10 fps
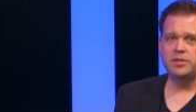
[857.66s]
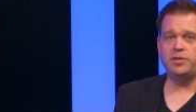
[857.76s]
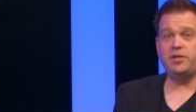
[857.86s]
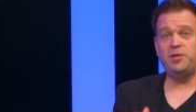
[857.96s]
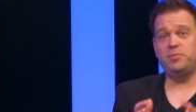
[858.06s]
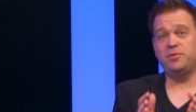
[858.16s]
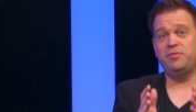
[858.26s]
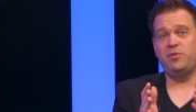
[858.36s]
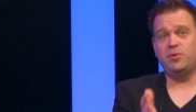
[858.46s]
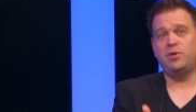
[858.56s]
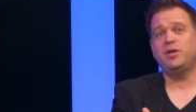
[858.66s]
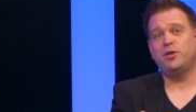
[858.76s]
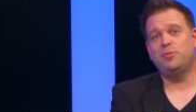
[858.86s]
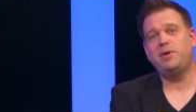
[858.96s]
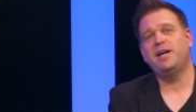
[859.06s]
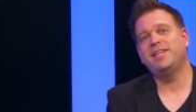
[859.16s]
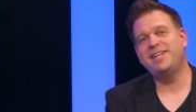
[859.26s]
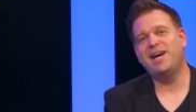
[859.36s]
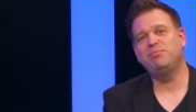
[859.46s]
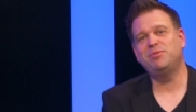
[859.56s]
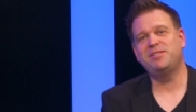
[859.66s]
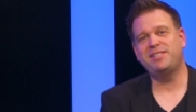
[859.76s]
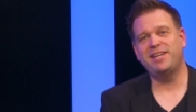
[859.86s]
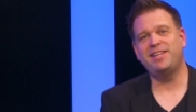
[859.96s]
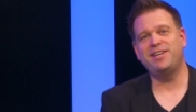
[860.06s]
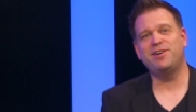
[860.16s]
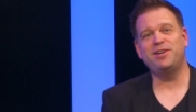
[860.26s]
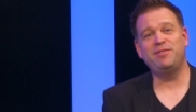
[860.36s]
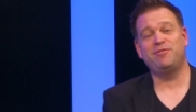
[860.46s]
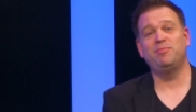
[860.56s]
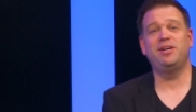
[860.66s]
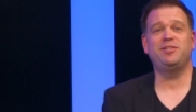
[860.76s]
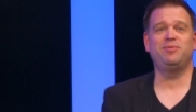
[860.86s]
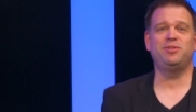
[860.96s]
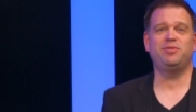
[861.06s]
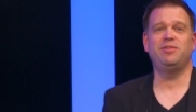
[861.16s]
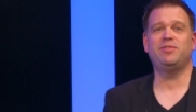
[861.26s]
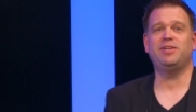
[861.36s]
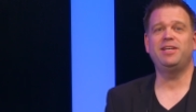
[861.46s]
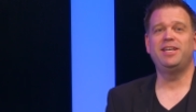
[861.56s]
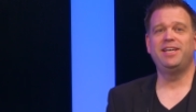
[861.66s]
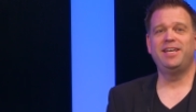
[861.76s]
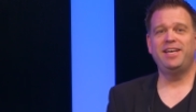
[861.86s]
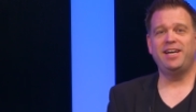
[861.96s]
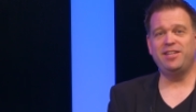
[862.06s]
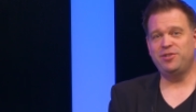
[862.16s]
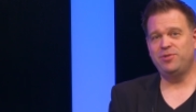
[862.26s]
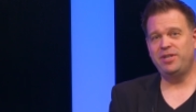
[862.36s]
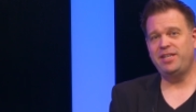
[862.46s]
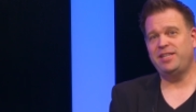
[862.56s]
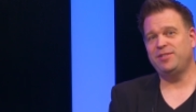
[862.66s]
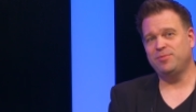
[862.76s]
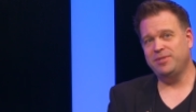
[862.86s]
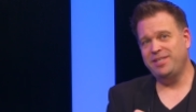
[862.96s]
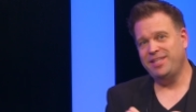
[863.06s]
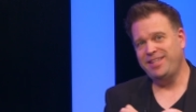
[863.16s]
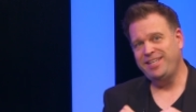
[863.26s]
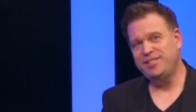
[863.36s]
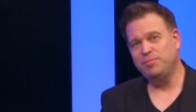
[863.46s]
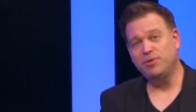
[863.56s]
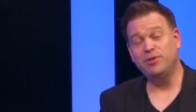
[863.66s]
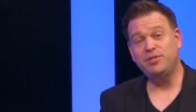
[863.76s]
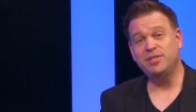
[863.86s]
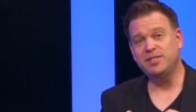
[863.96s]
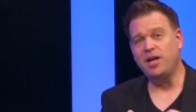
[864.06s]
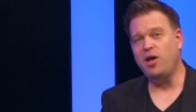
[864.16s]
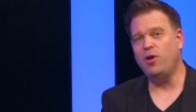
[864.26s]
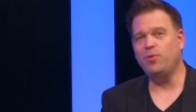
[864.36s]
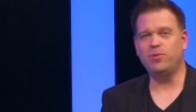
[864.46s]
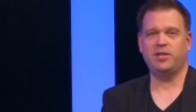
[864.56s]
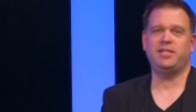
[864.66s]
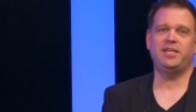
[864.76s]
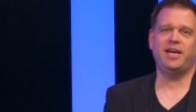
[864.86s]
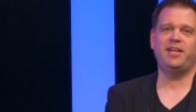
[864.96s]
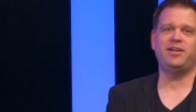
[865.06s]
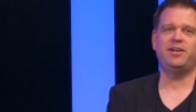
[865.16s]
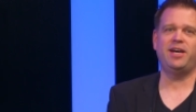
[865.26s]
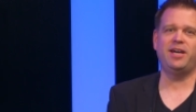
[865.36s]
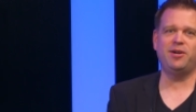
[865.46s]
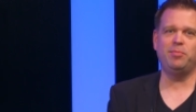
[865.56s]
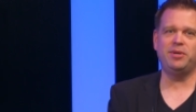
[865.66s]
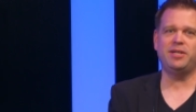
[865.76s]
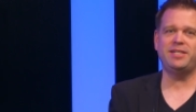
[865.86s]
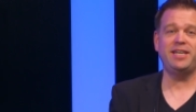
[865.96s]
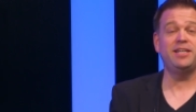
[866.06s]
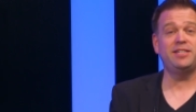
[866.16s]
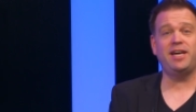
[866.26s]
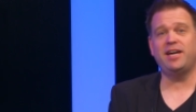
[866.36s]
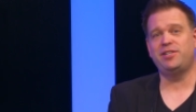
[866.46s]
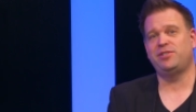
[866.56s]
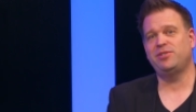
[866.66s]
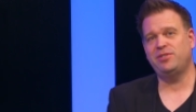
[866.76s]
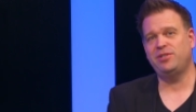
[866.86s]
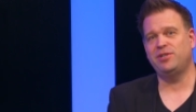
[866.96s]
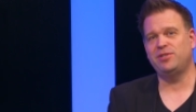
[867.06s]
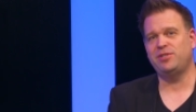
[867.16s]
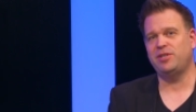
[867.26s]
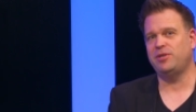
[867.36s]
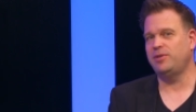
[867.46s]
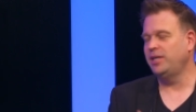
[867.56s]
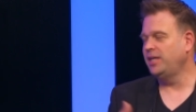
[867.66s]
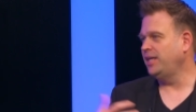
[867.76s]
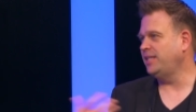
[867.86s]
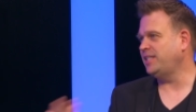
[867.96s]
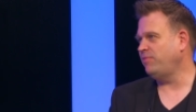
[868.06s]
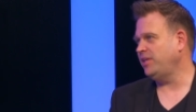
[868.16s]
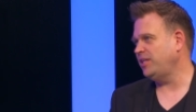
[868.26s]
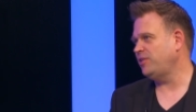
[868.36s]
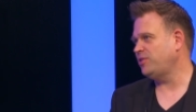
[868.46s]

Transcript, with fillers: So you can improve your Copilot apps with state-of-the-art information retrieval. And the trick is really that these approaches all work together and are built into Azure Search. So is everything that you